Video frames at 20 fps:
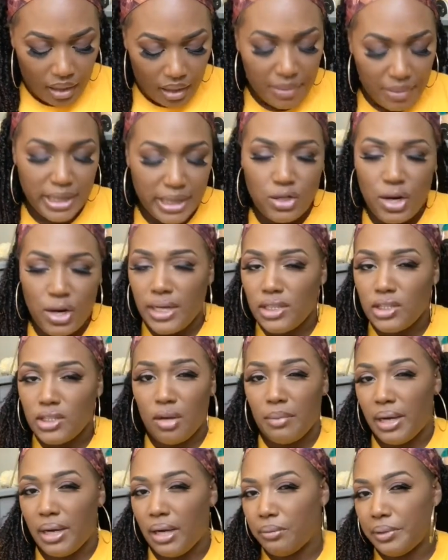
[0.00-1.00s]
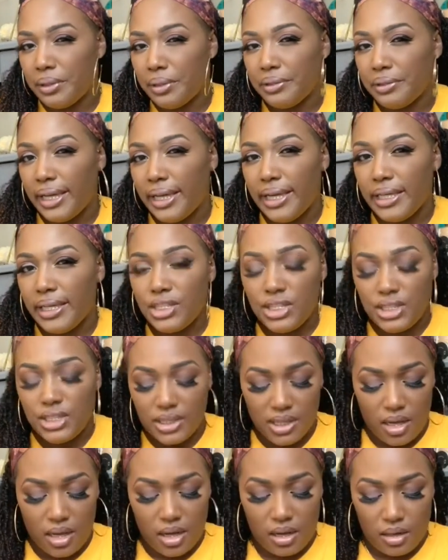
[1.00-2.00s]
And I might try these on my real
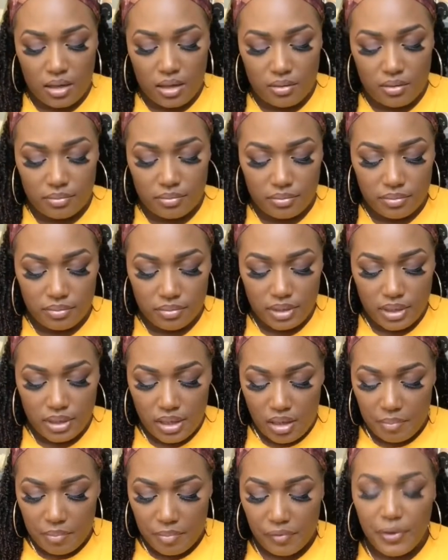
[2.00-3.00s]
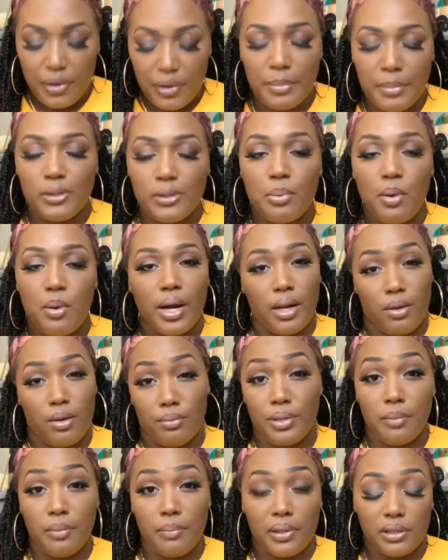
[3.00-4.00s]
lashes. But for the most part, I
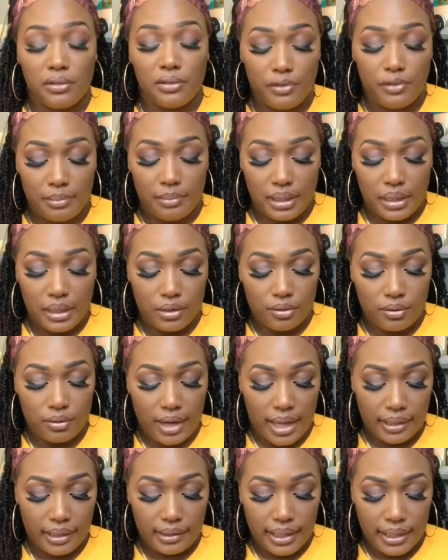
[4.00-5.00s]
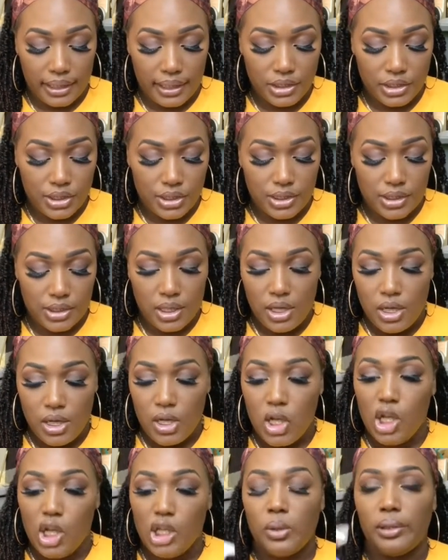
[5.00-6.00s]
really bought it for my under eyelashes.
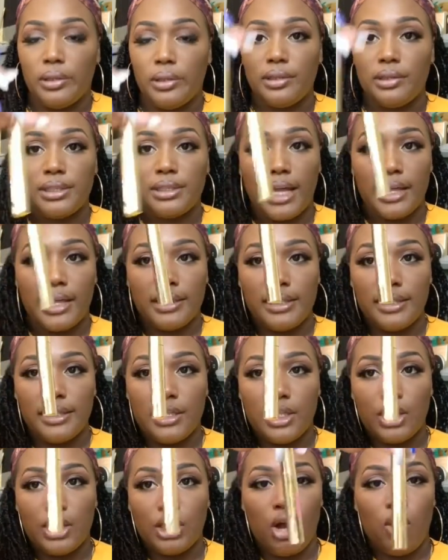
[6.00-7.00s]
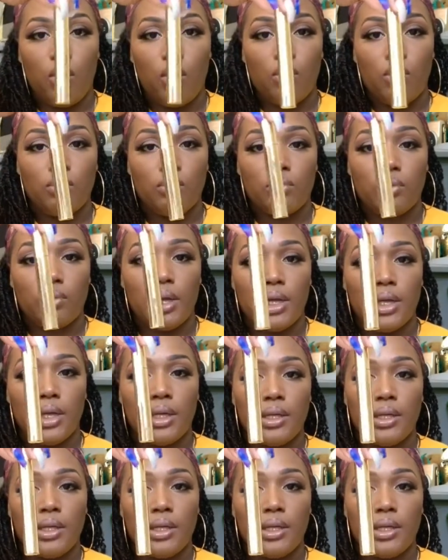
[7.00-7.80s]
So it looks like this in a gold